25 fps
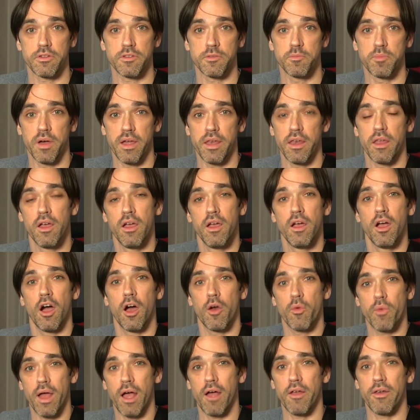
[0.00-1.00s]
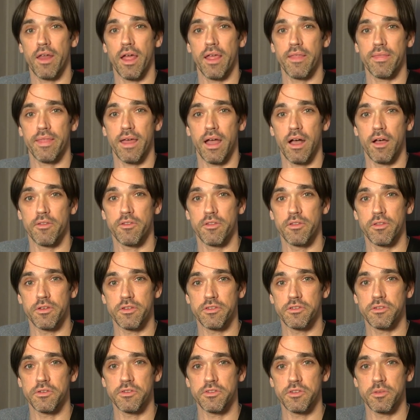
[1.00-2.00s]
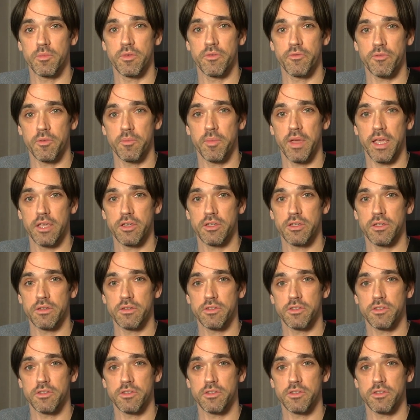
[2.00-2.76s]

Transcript: But around 9,000, there's still some information.